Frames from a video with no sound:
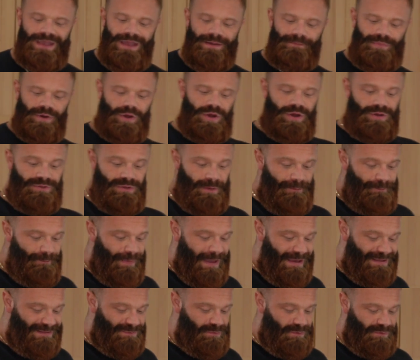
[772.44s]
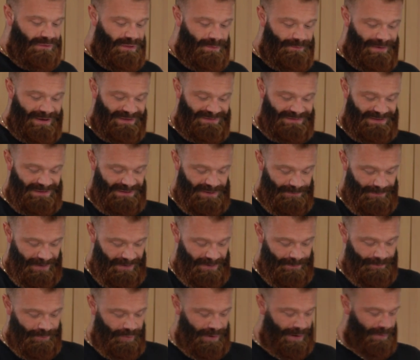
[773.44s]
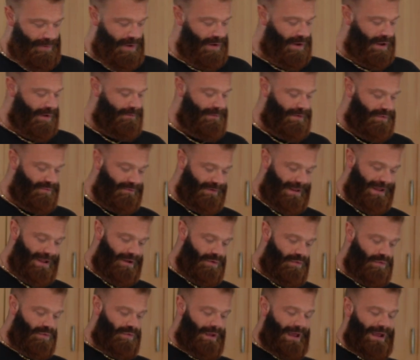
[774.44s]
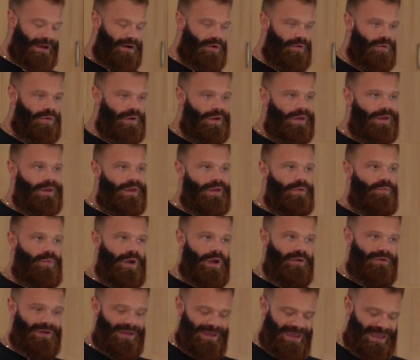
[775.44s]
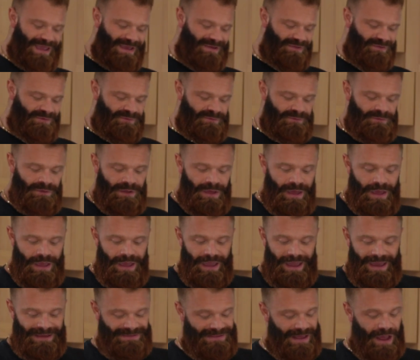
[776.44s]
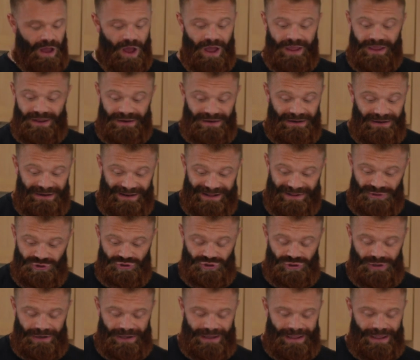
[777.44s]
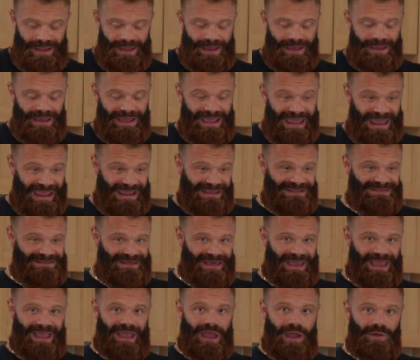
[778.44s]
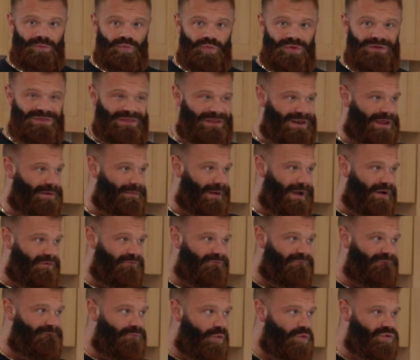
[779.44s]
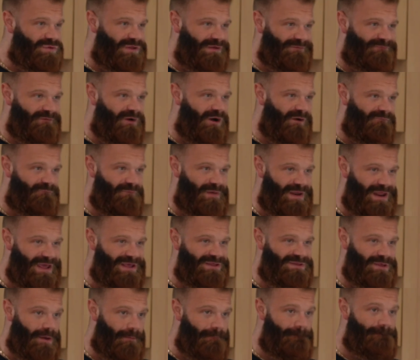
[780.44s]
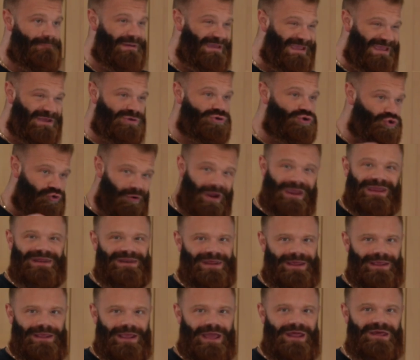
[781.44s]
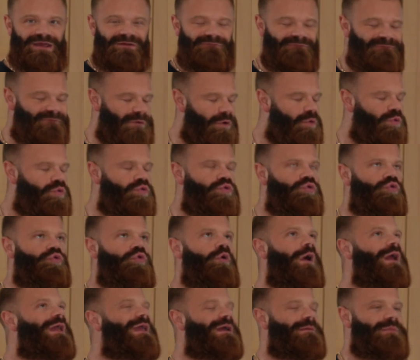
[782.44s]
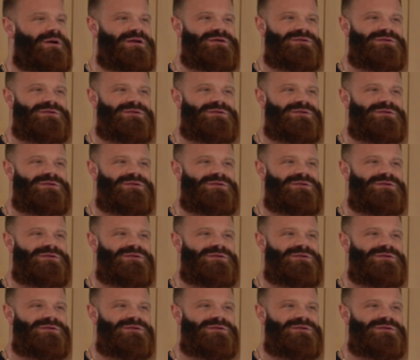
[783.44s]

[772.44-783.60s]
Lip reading: But one of the best things about the pre-workout meal now, and where it is that I can literally eat it and within about 45 minutes be training, and it feel great in my